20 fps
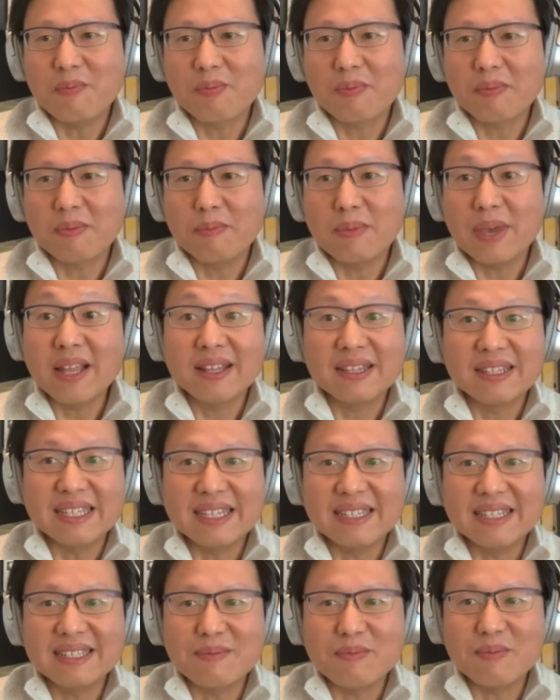
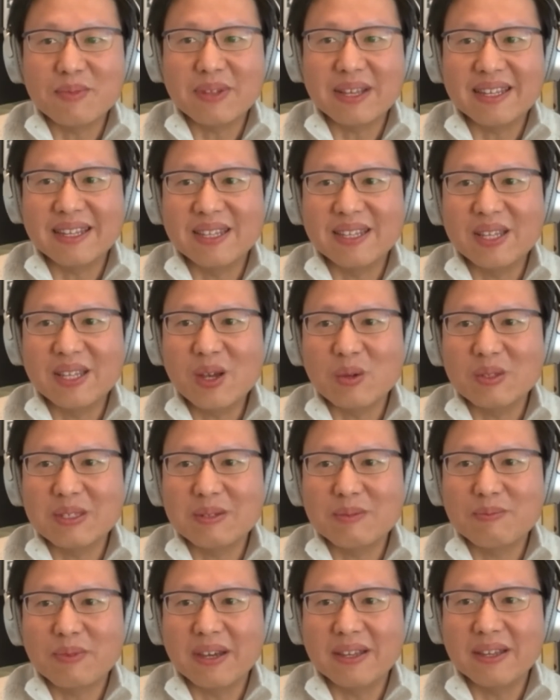melodies and play the
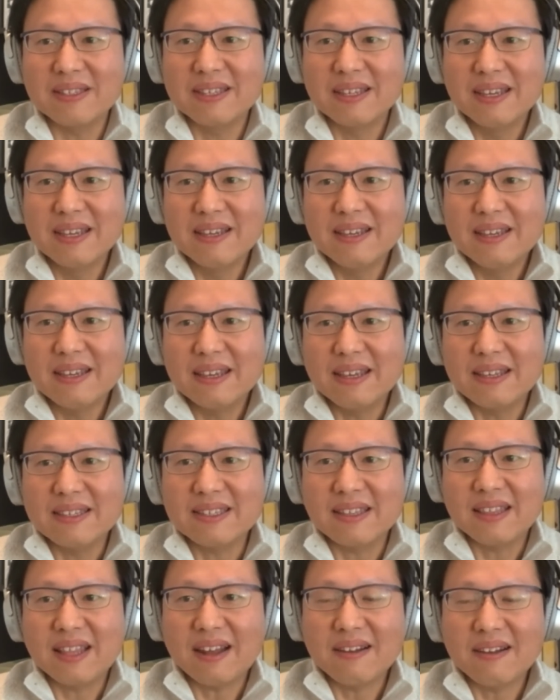notes, but there's
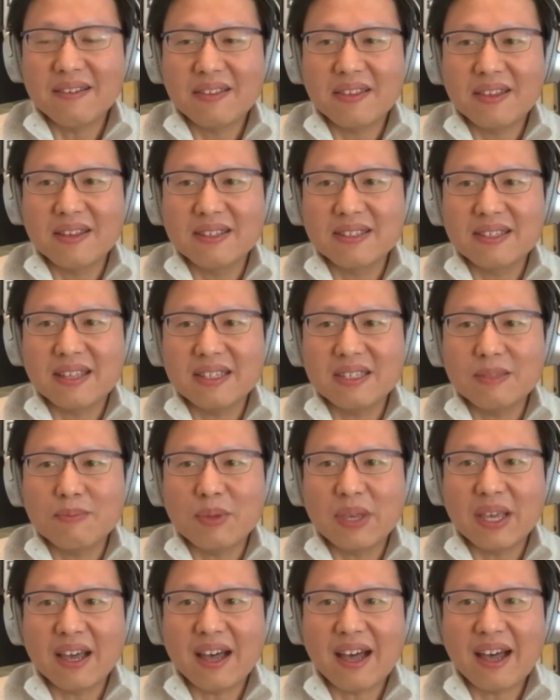a lot of things that's
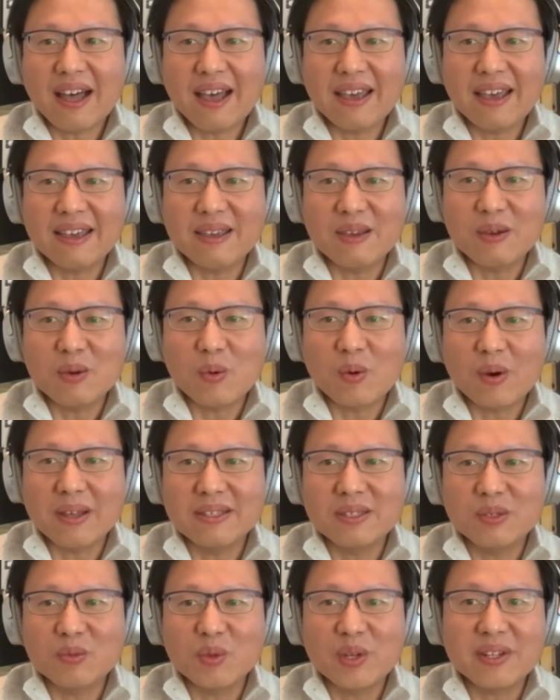behind
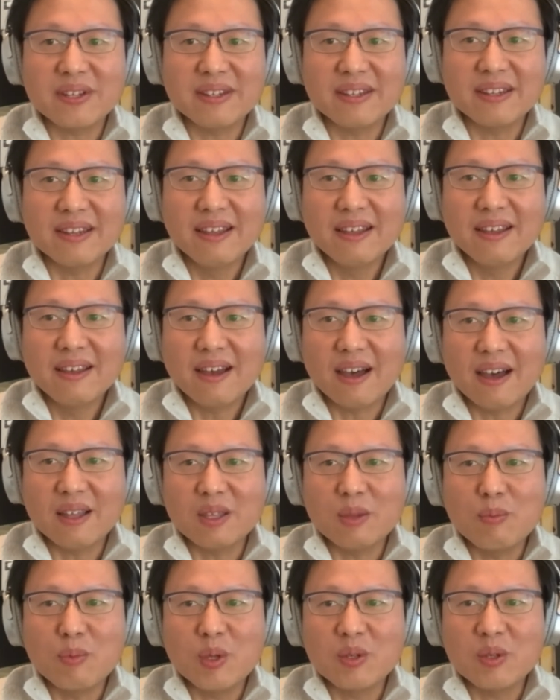what's written on the
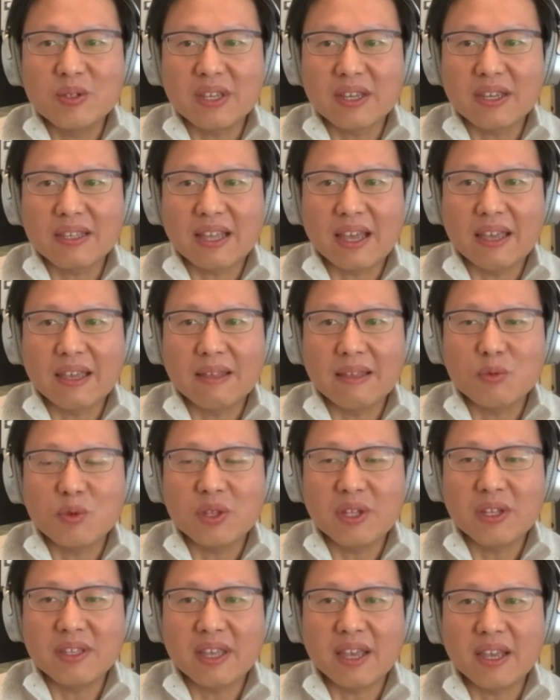music that
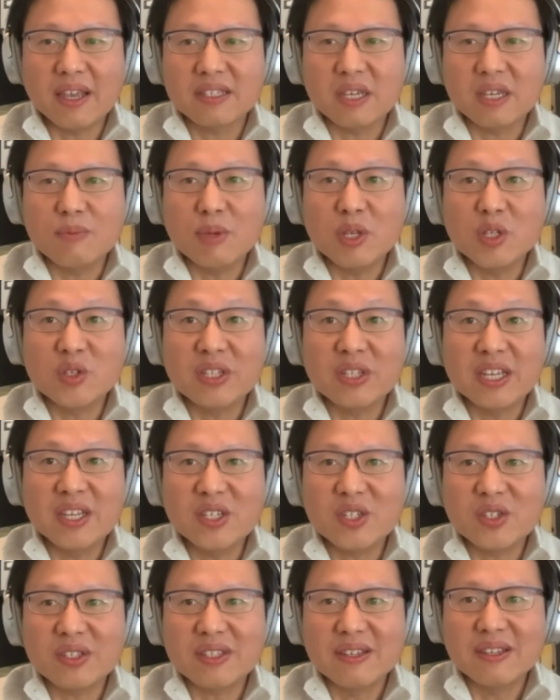really takes
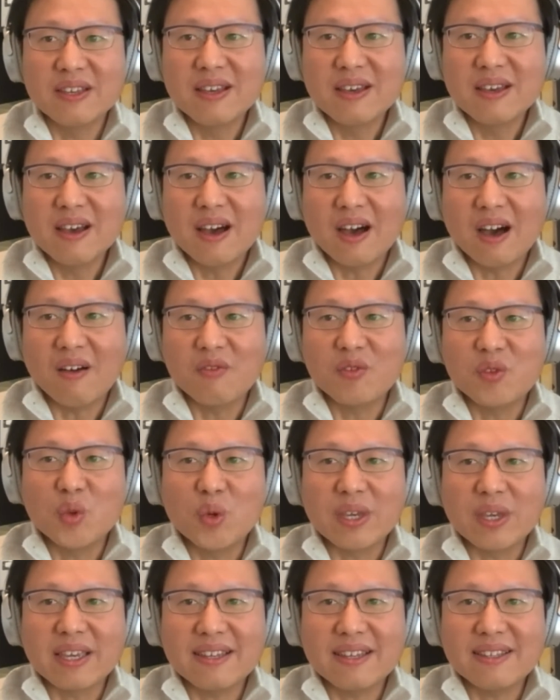imagination of
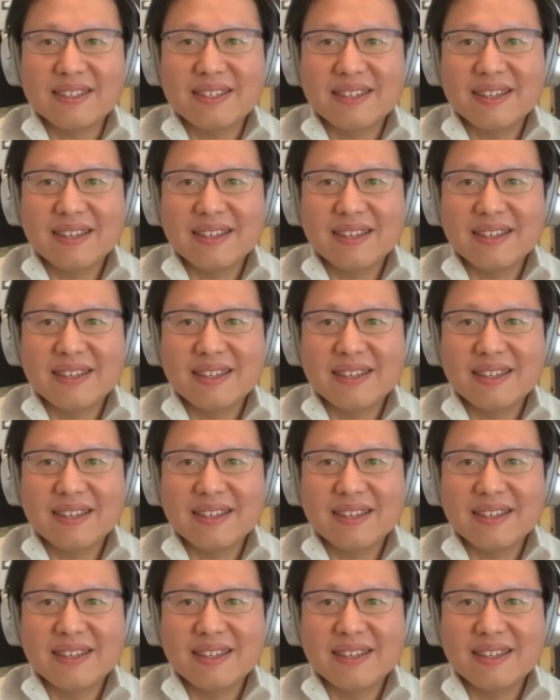doing it.